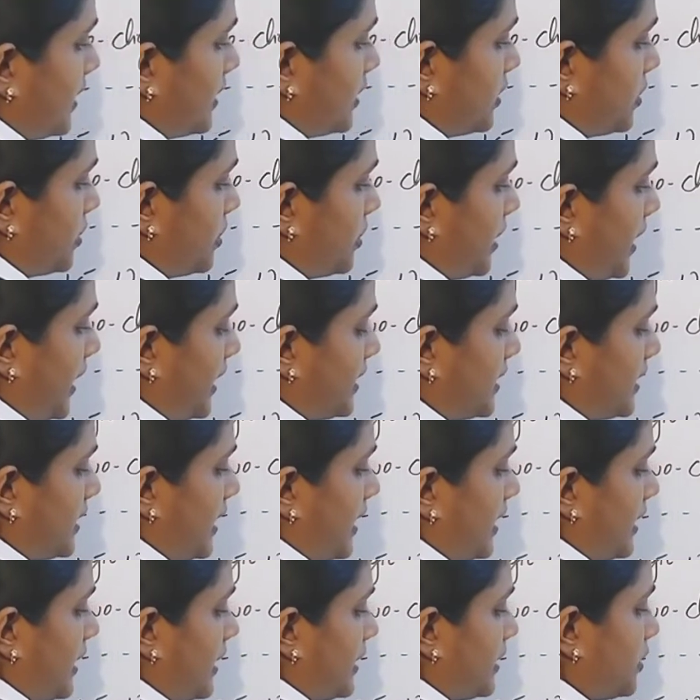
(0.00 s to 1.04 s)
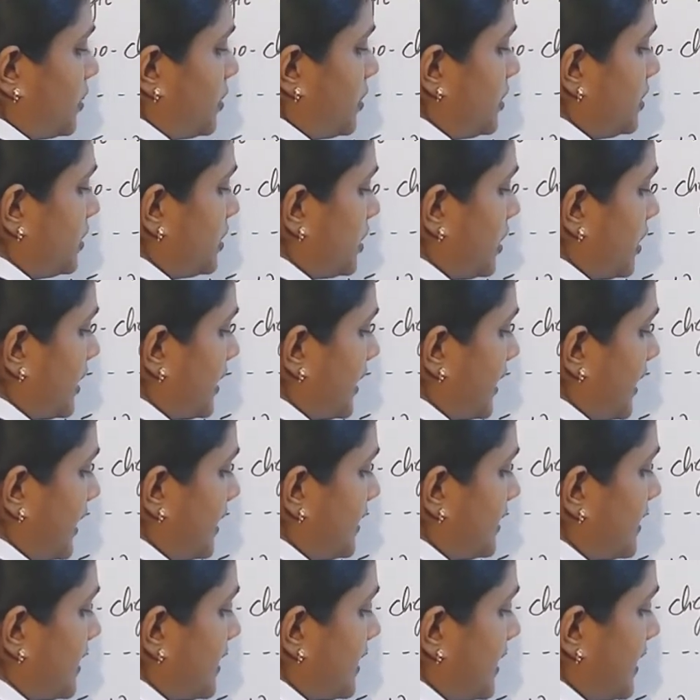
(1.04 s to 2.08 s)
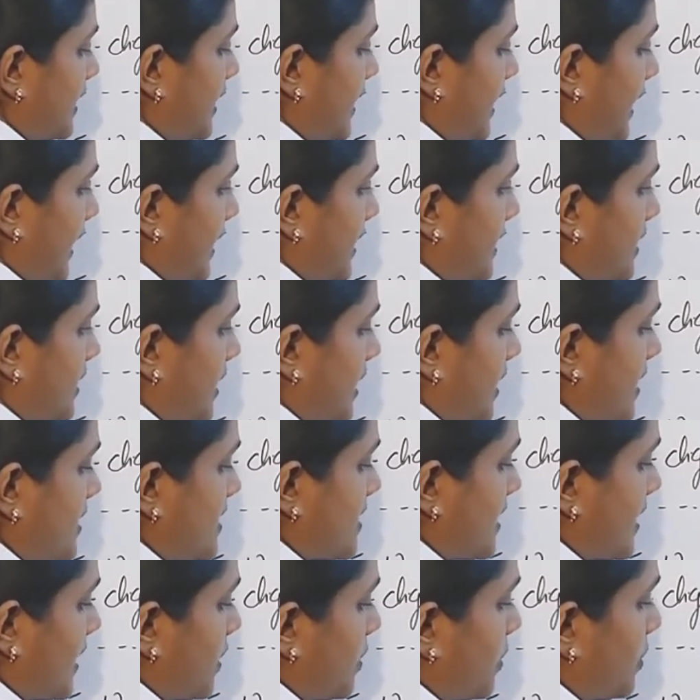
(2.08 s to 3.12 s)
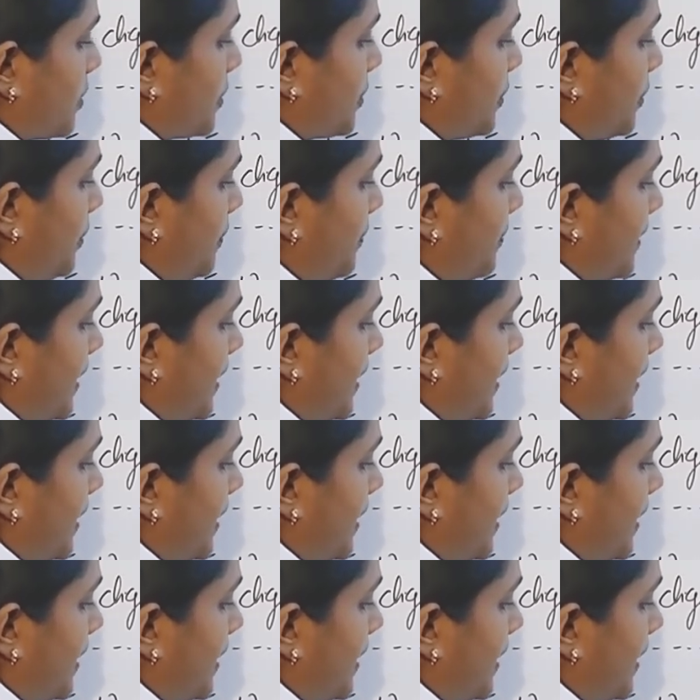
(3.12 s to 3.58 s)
So 99 9 goes, you will get 90 is equal to